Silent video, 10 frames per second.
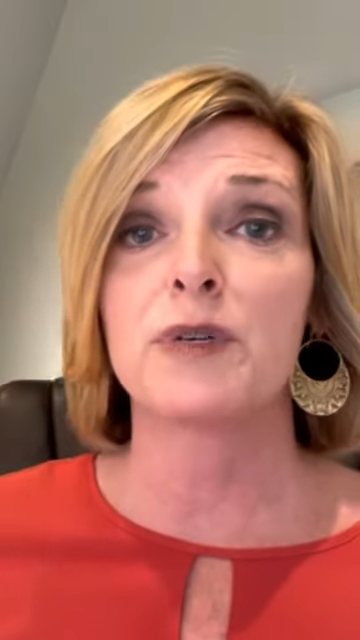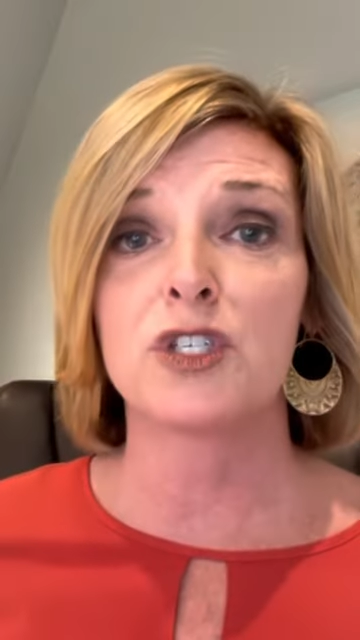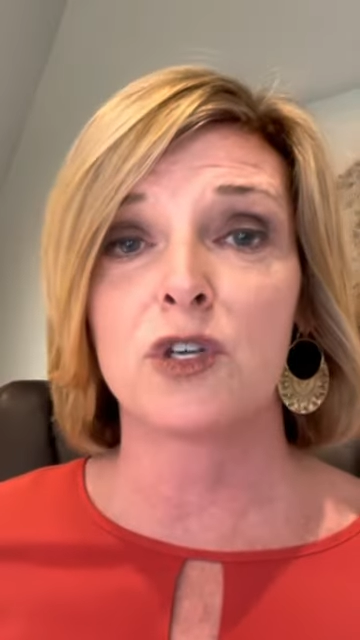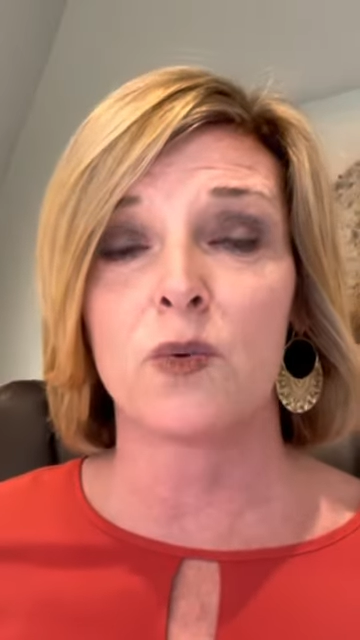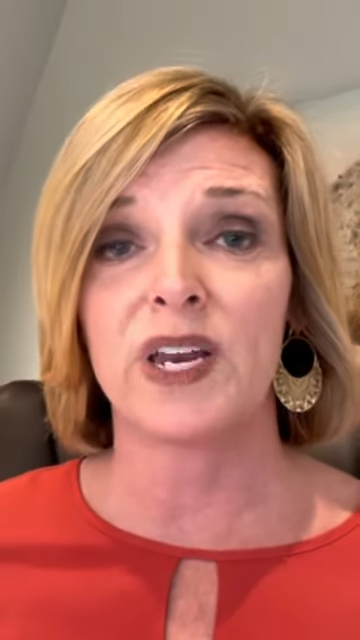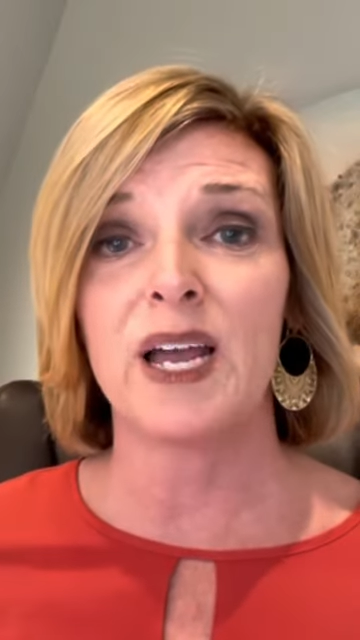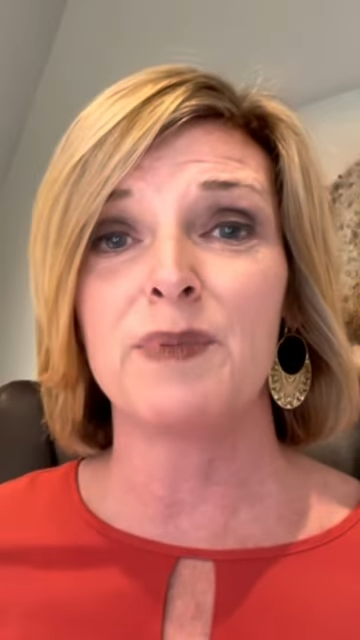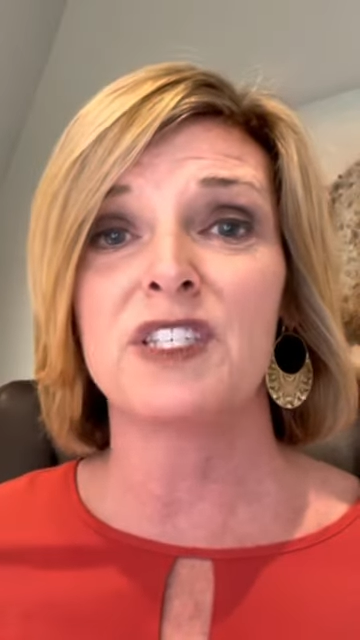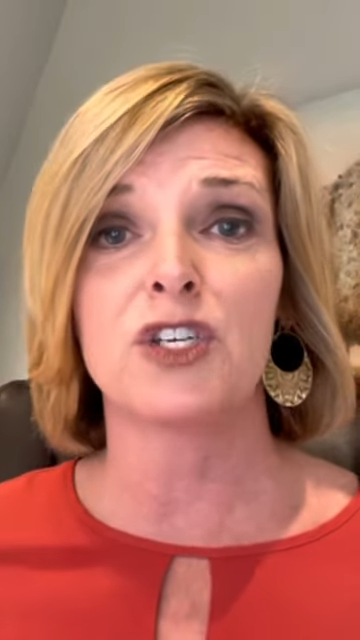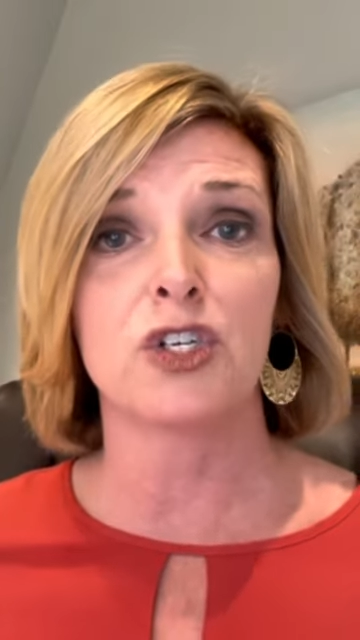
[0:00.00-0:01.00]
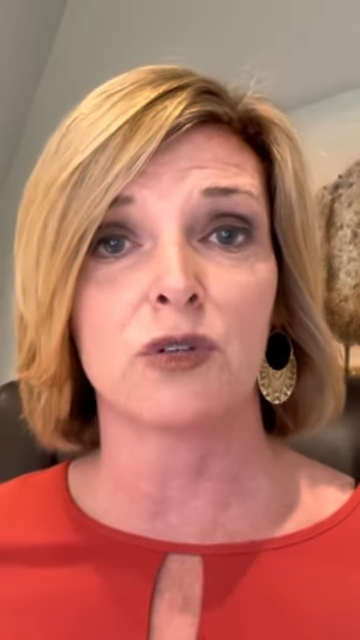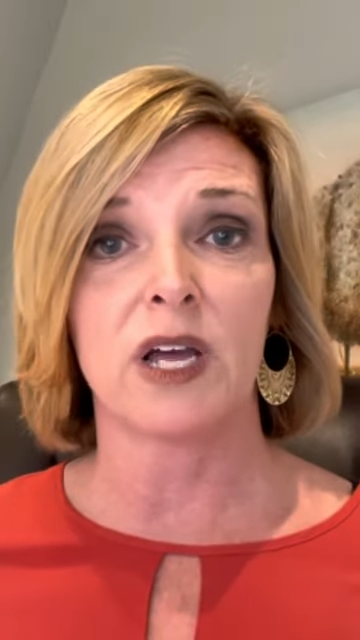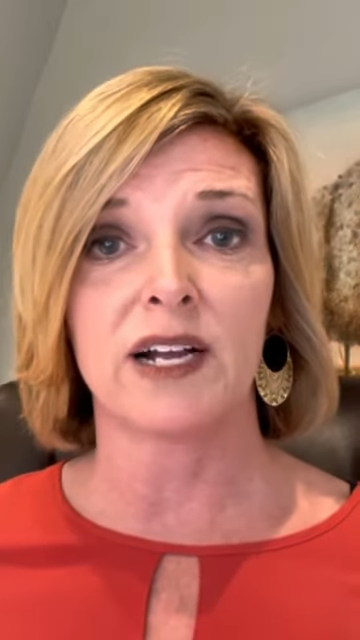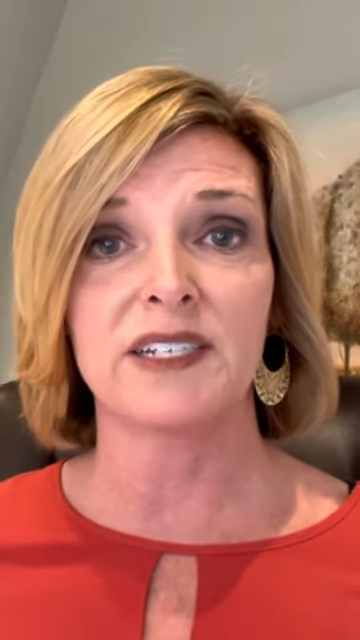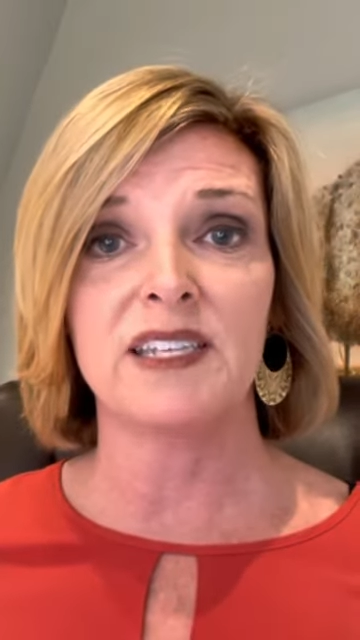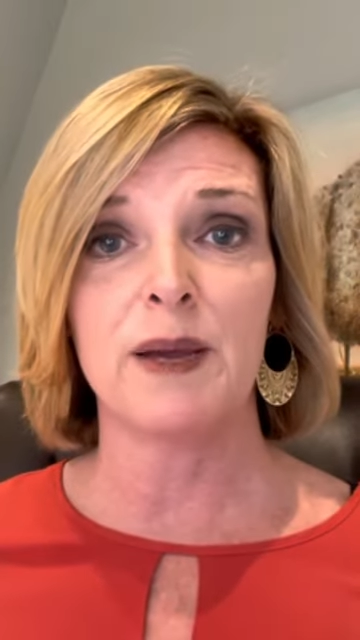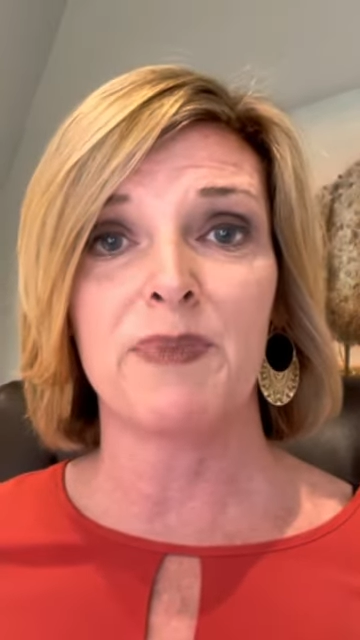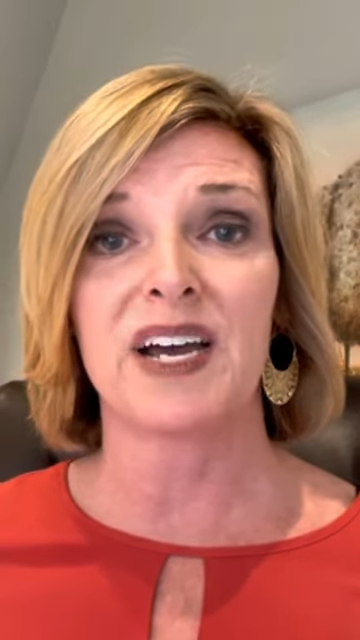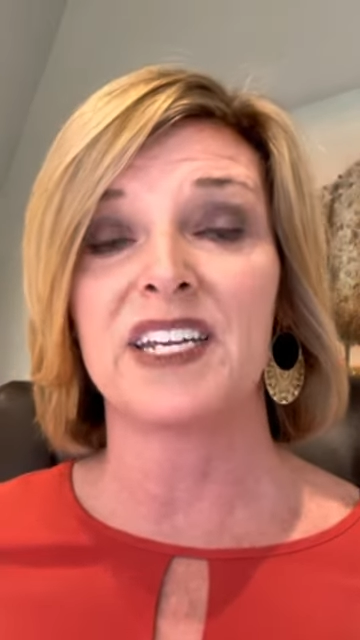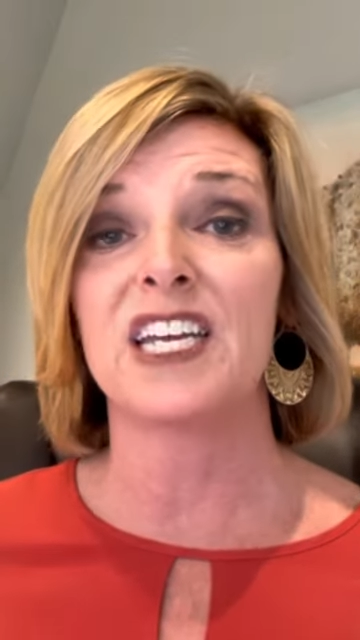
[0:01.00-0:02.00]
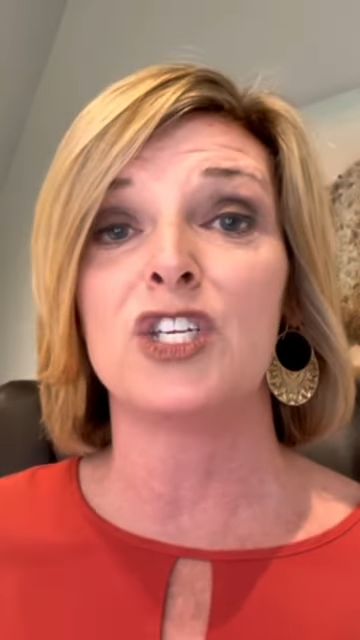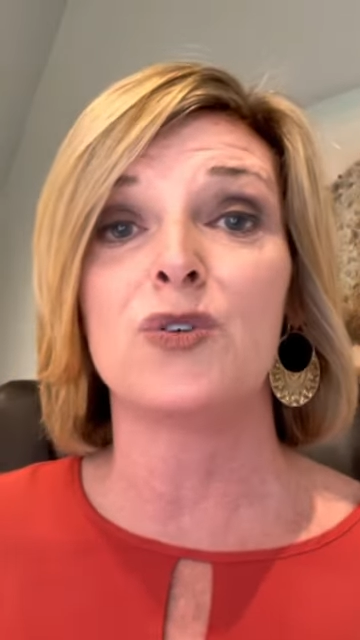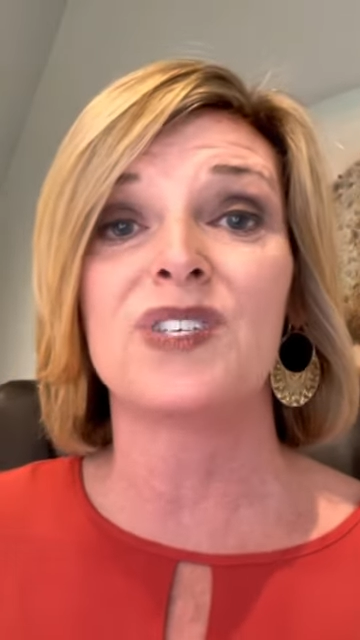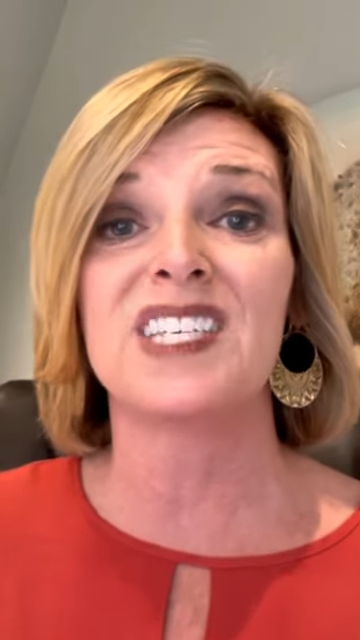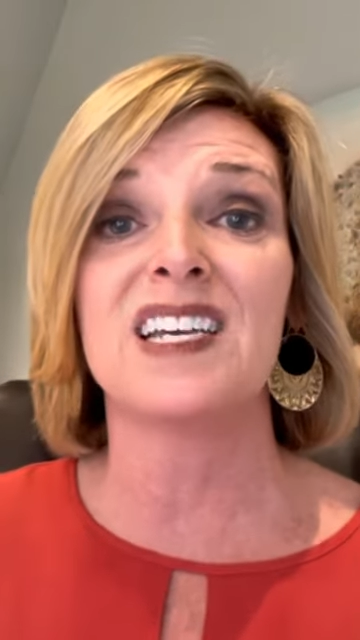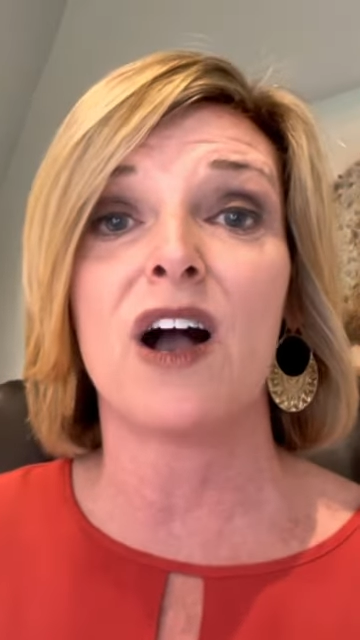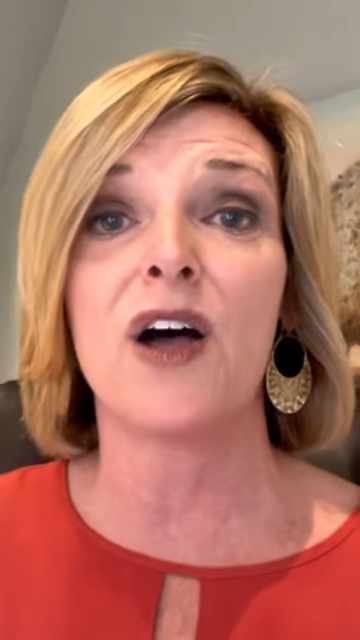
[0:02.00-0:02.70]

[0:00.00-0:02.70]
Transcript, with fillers: But so what happens is you're locked in that body and you see